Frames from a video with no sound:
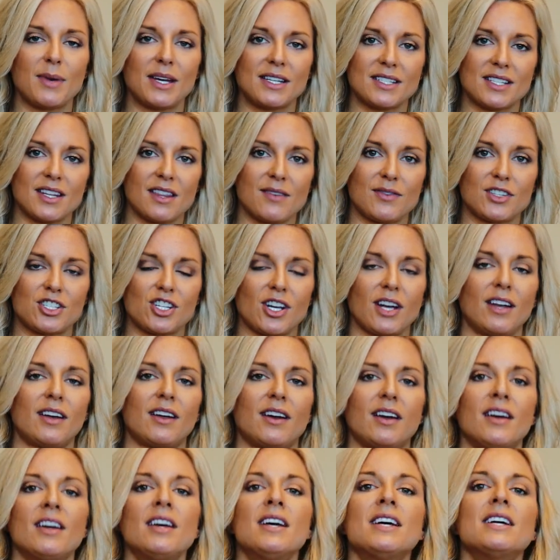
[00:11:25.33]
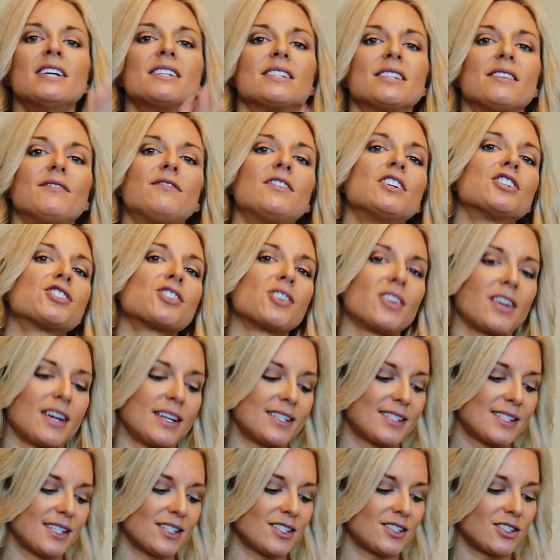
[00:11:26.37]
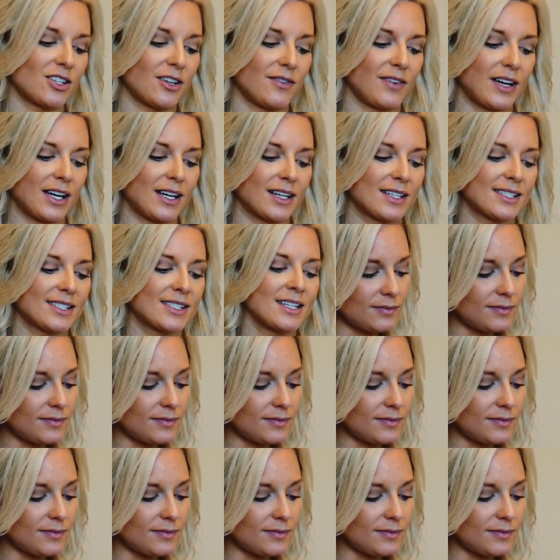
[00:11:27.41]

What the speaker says: into the vagina to visualize the cervix.